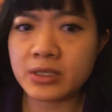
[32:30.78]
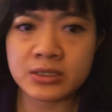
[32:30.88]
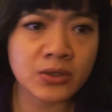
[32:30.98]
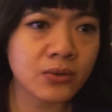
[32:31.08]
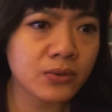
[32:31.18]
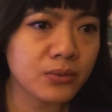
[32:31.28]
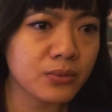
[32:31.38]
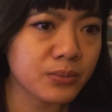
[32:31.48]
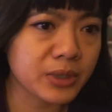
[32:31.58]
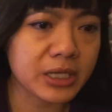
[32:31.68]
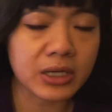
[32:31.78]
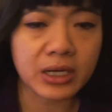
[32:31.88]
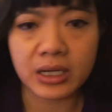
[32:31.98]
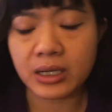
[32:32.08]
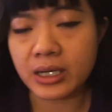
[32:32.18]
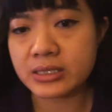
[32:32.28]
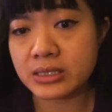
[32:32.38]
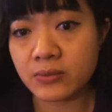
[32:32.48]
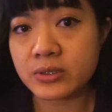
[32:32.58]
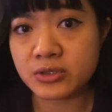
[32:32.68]
So, but uh, as
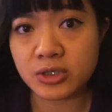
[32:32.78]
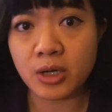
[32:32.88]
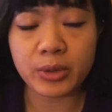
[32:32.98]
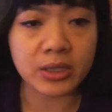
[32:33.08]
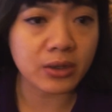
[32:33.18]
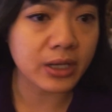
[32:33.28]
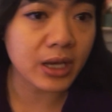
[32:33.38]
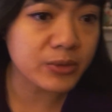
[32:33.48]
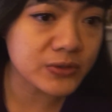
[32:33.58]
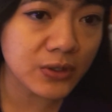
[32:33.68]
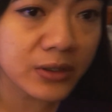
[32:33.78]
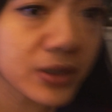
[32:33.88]
I was shopping on Amazon,